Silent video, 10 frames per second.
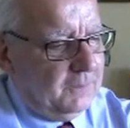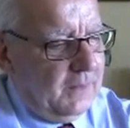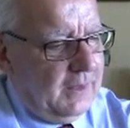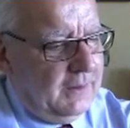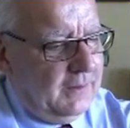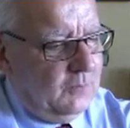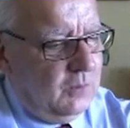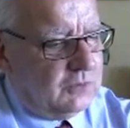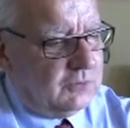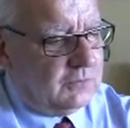and I
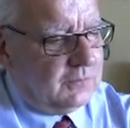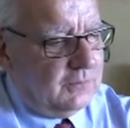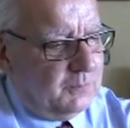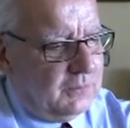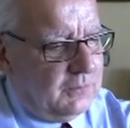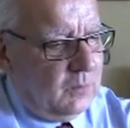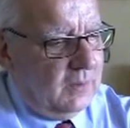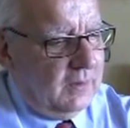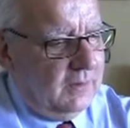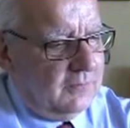was
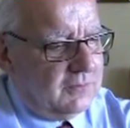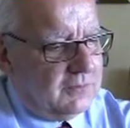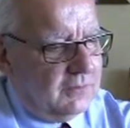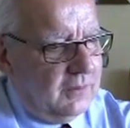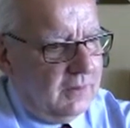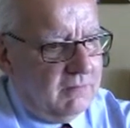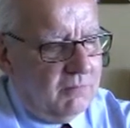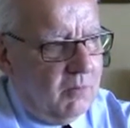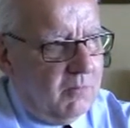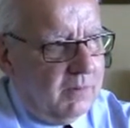particularly interested in
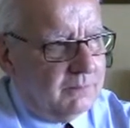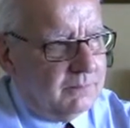lymphoma.